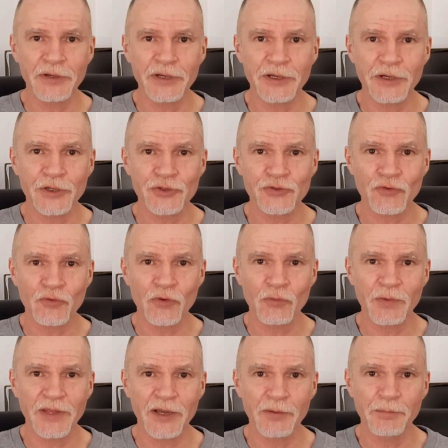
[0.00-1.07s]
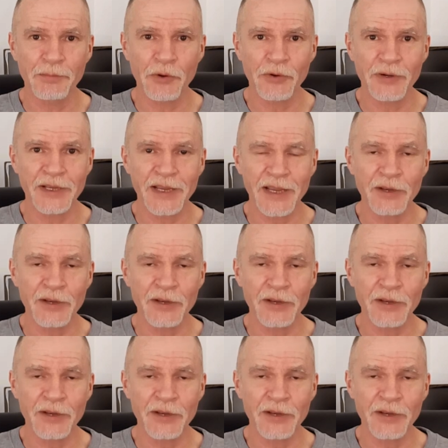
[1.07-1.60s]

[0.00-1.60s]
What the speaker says: that it could draw without burning